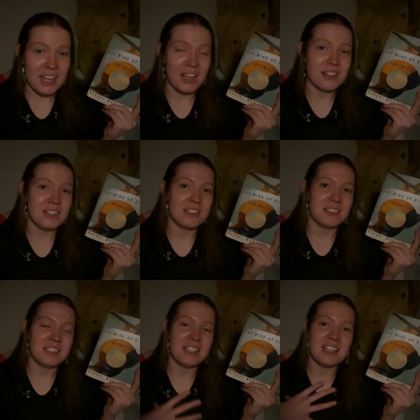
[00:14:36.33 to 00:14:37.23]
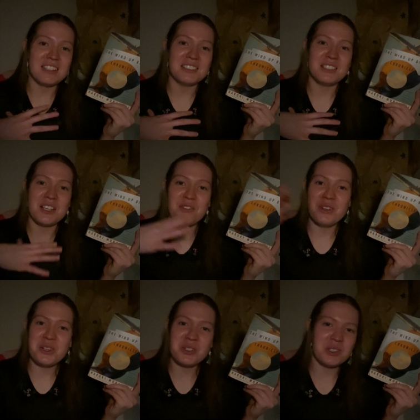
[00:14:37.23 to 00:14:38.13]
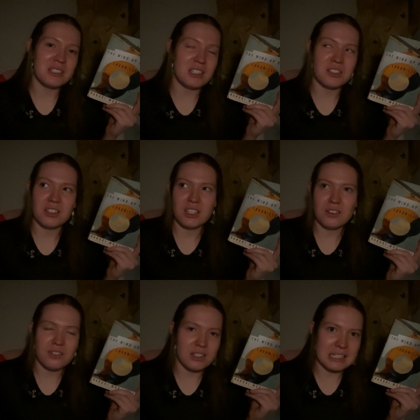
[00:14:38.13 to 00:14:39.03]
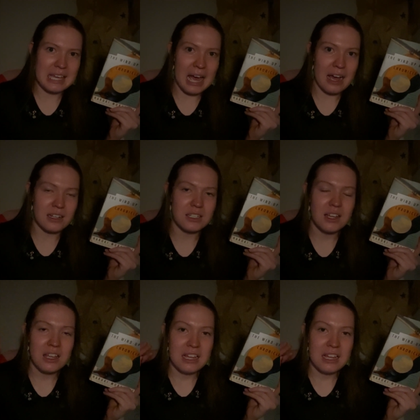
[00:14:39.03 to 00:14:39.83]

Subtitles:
and his adventures into looking for this cat